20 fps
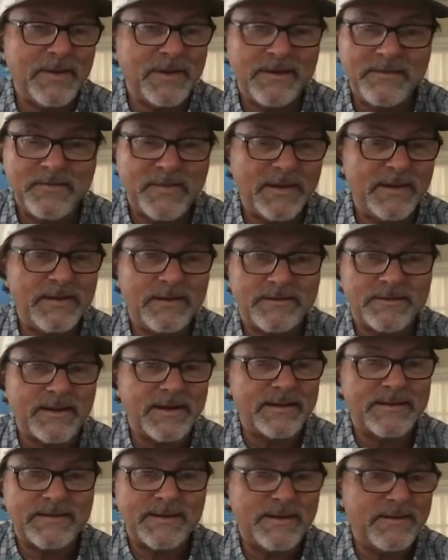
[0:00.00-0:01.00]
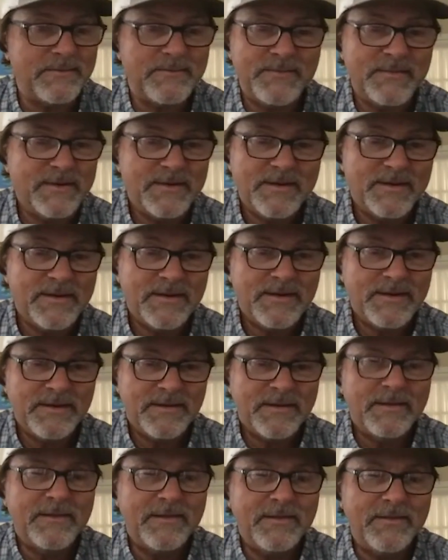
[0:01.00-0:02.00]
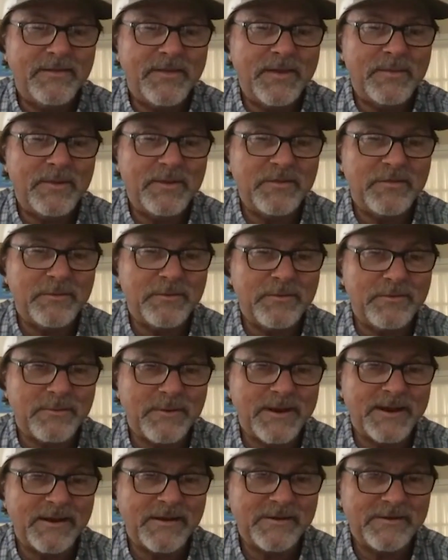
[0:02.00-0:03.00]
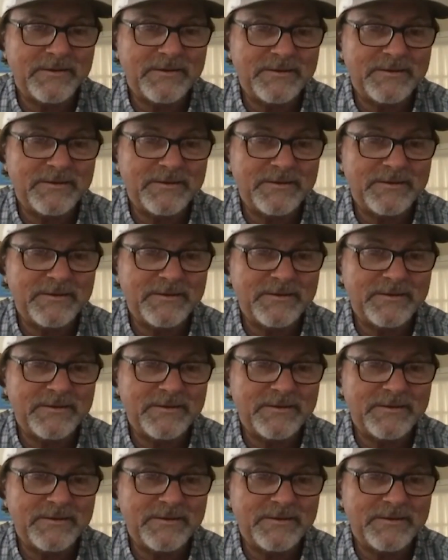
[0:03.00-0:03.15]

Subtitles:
they look like they've been through the ringer.